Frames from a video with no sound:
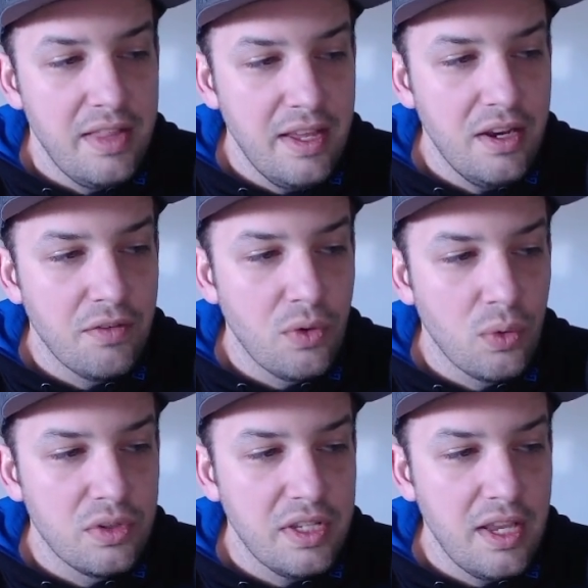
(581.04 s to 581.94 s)
then, of
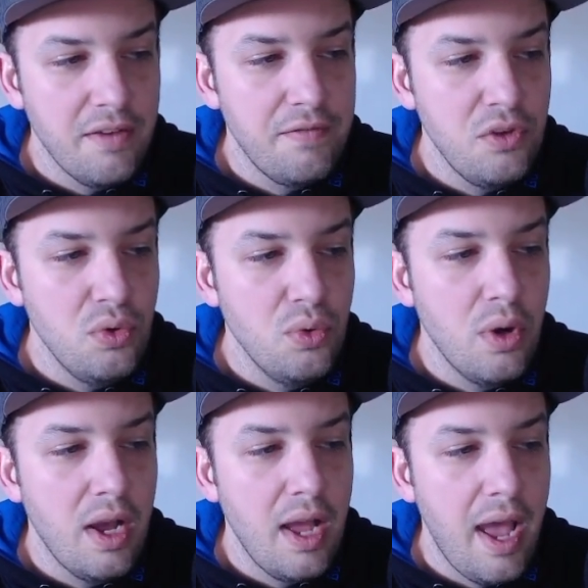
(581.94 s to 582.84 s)
course, if
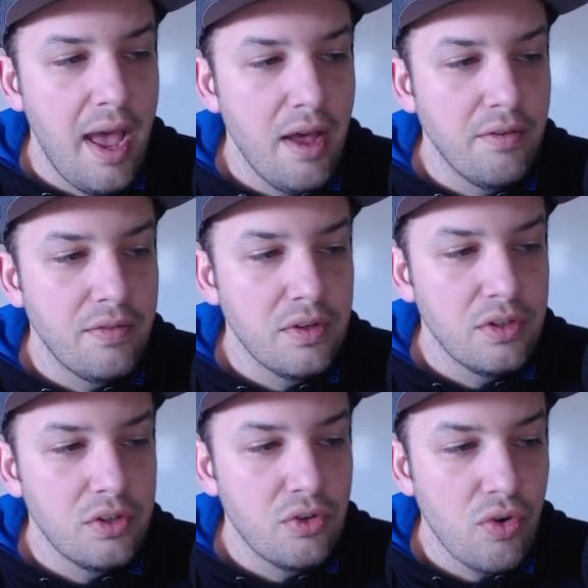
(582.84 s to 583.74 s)
you have
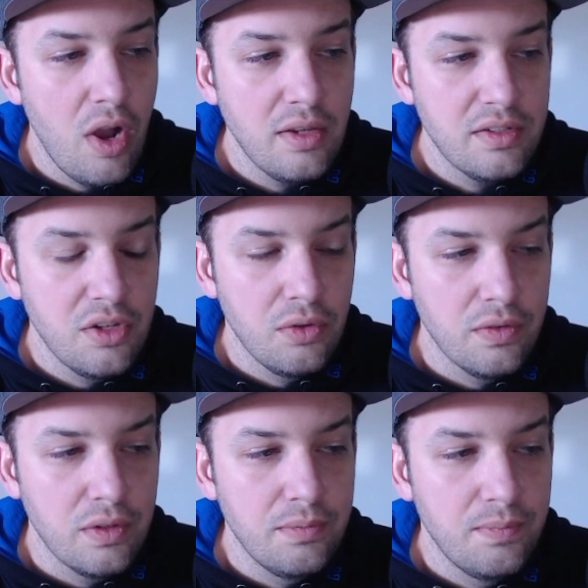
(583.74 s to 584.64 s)
crossed
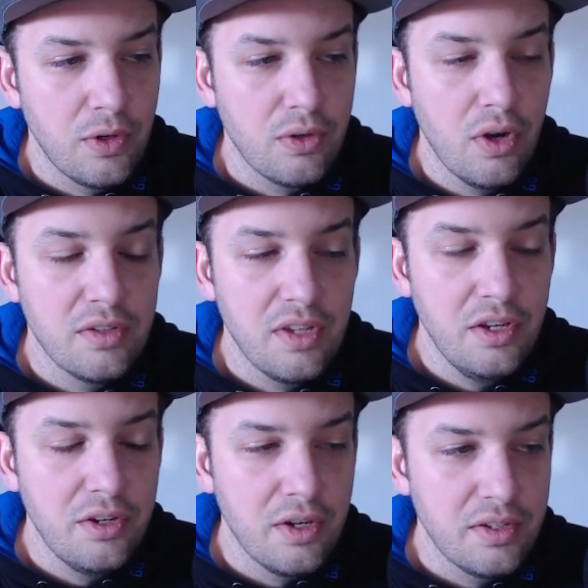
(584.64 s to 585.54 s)
over or crossed
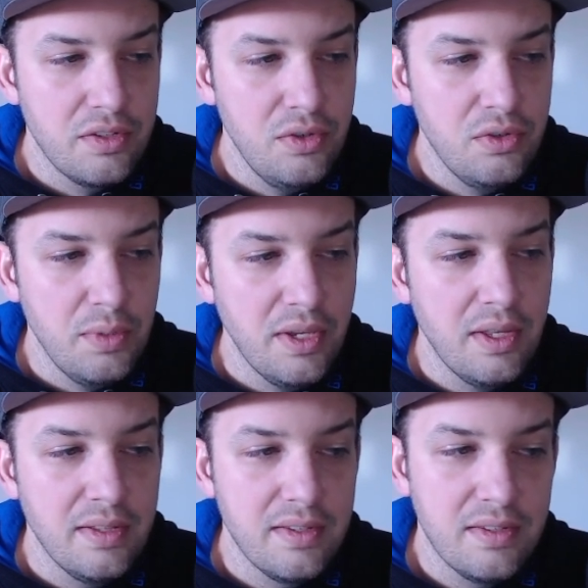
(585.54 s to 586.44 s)
under, excuse
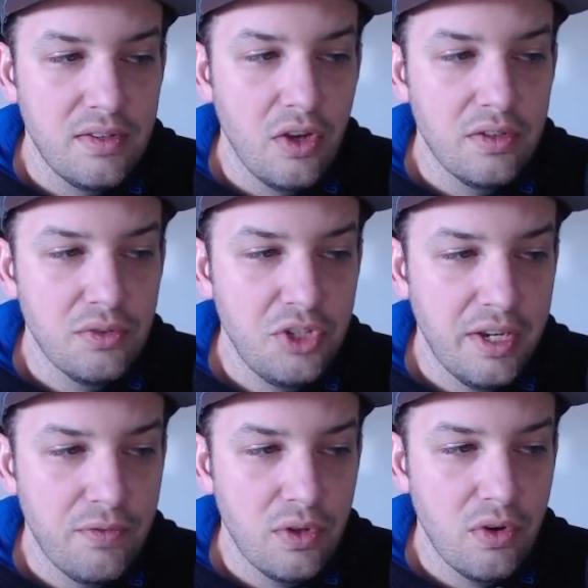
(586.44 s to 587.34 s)
me, if this is also
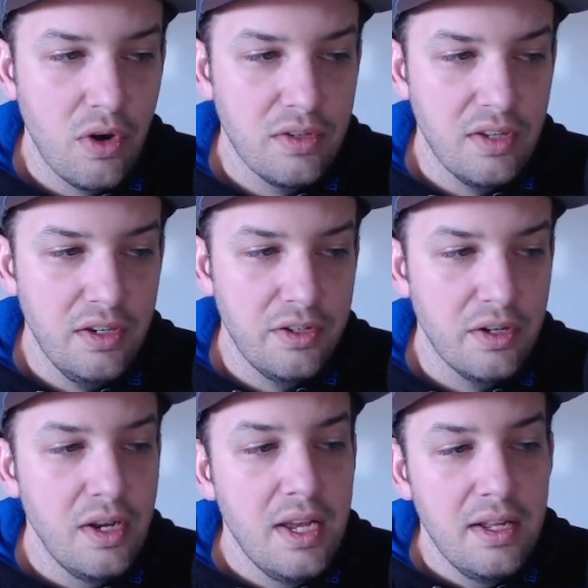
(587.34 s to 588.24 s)
checking for the cross
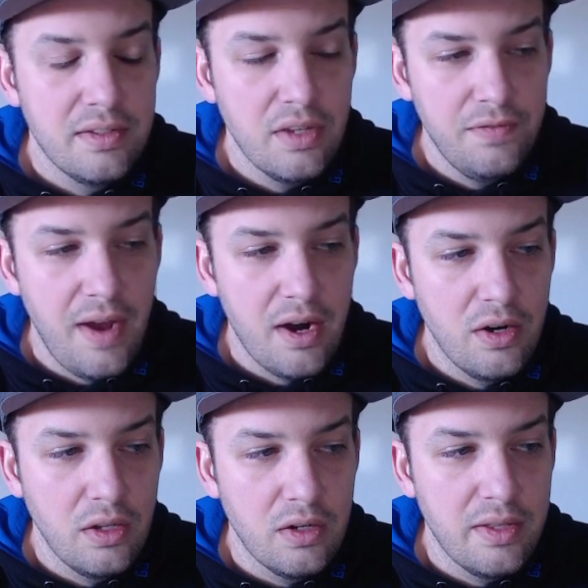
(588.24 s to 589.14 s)
under, it's going to
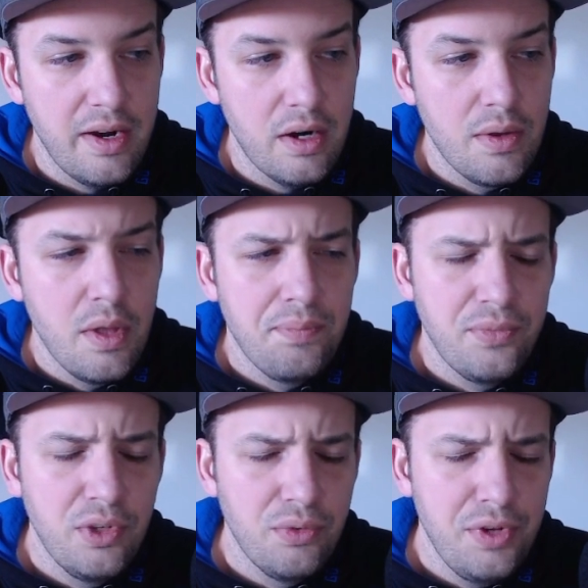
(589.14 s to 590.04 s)
fire an alert there.
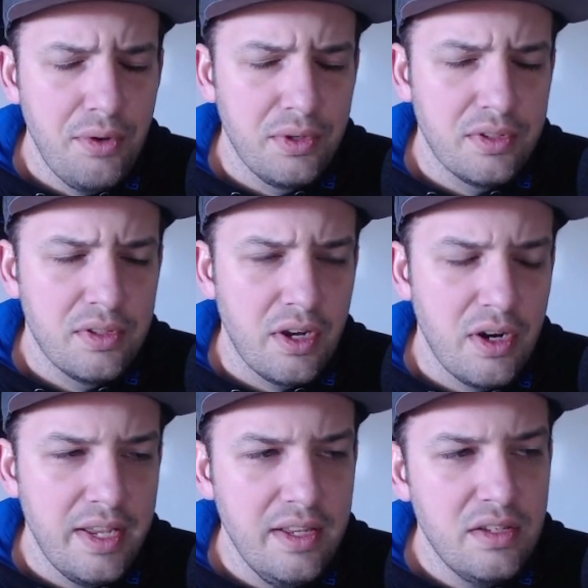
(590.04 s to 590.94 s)
You'll notice
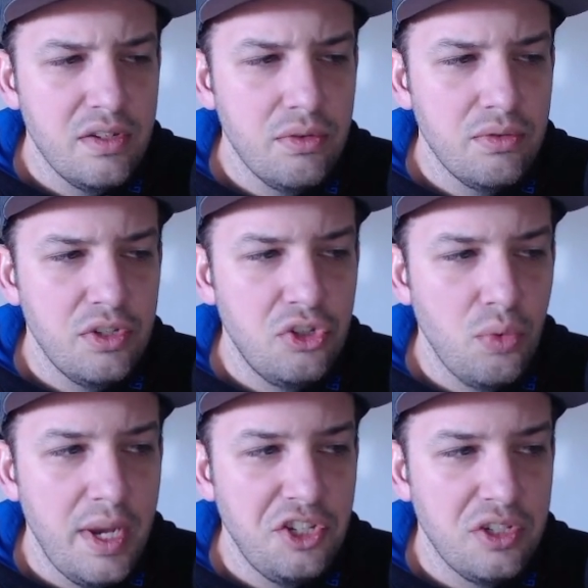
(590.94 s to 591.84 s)
there is no
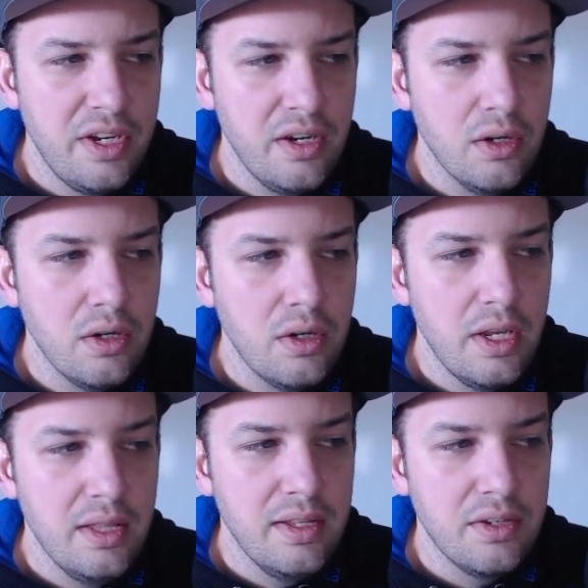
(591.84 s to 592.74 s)
situation here
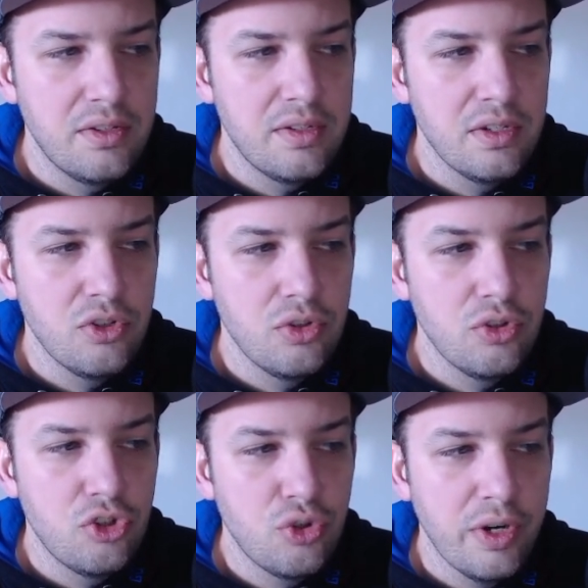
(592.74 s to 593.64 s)
in this
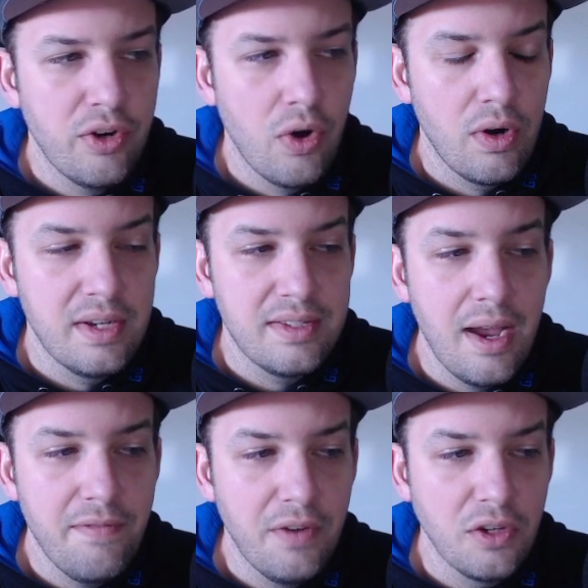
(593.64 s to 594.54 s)
trigger R S
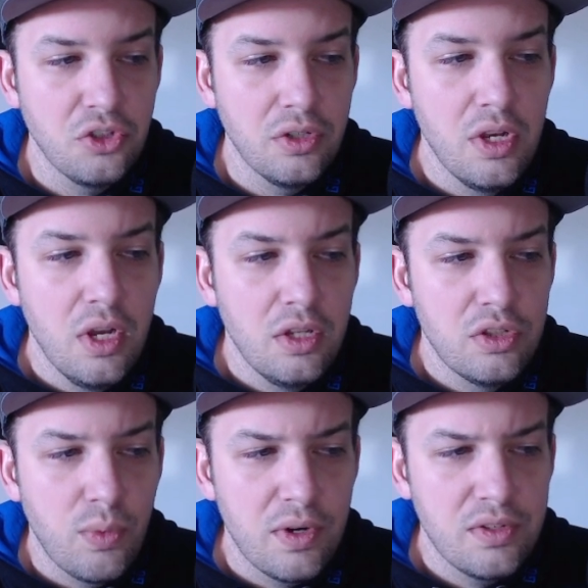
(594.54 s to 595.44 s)
I function
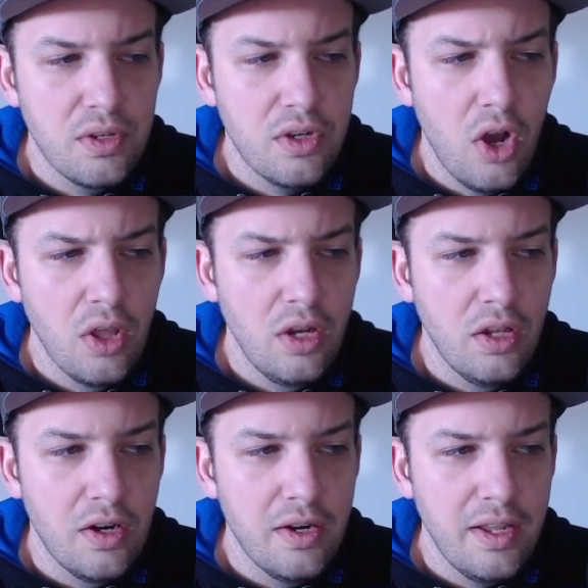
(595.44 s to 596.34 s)
where it's going to call an
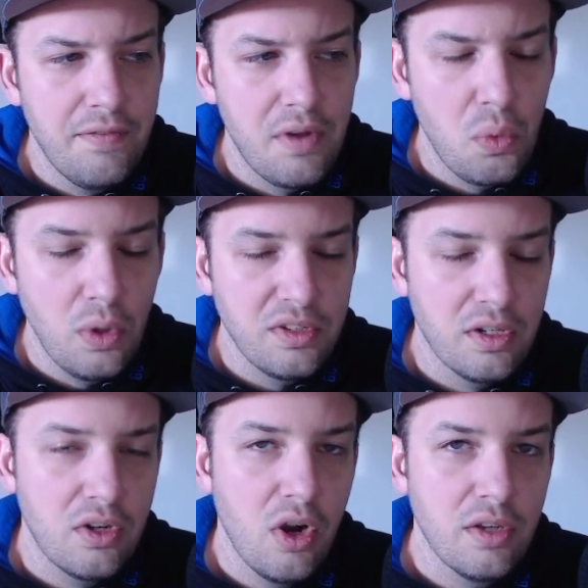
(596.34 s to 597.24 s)
alert if there
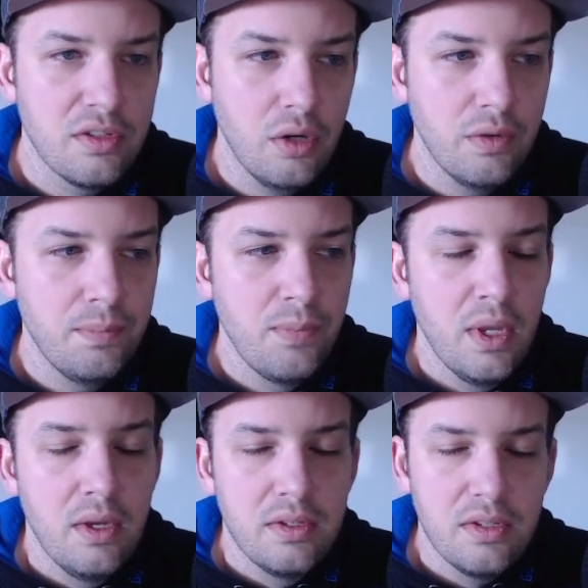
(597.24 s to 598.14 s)
wasn't a crossover.
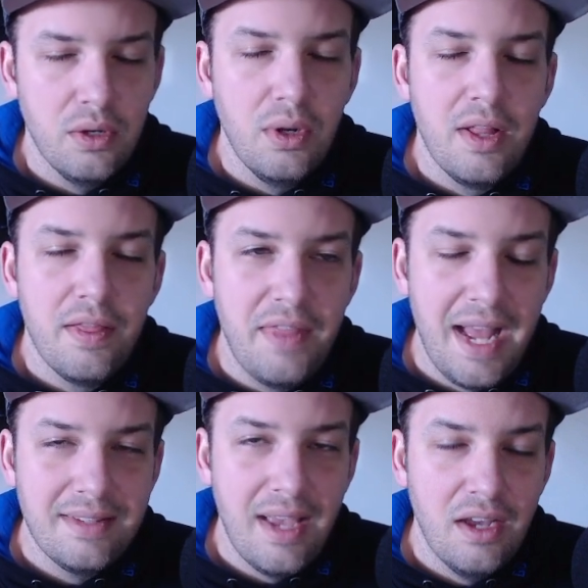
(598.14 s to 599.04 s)
So
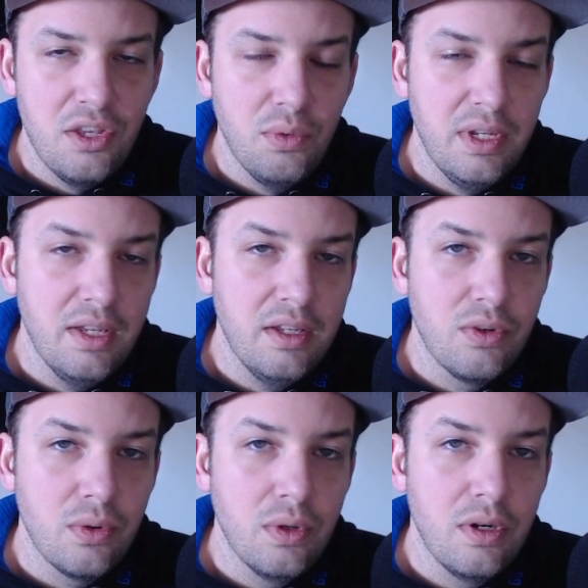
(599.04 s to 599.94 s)
that's how you would get
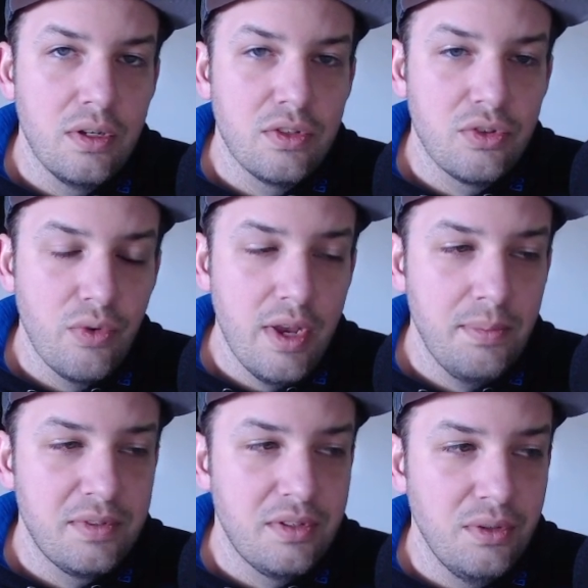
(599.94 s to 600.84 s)
your
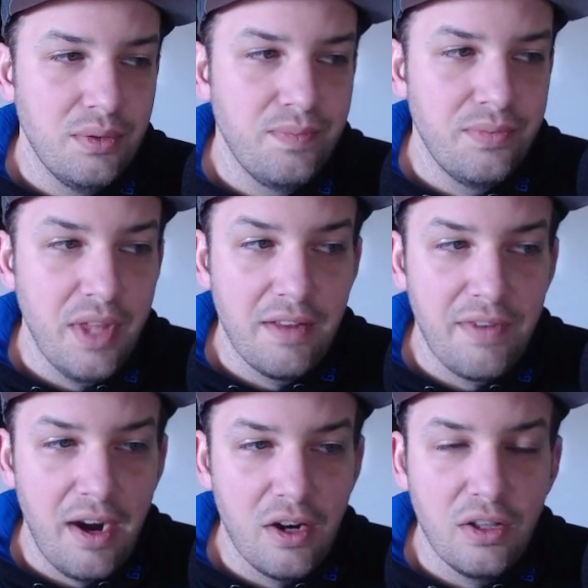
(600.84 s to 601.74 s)
scripts to
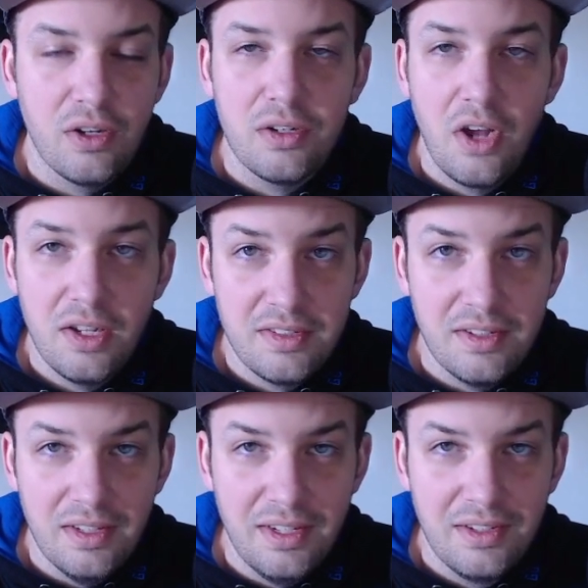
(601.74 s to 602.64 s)
not fire an alert
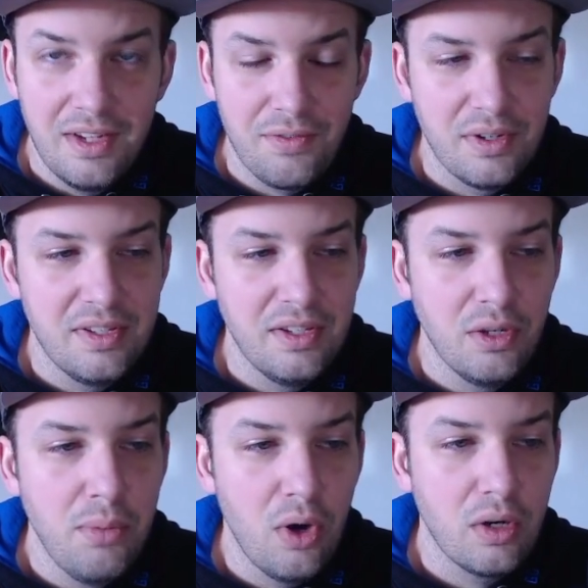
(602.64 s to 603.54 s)
constantly every
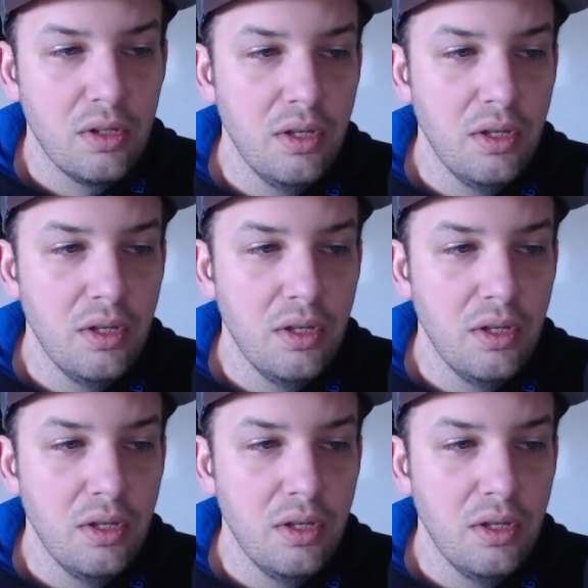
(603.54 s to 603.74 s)
single bar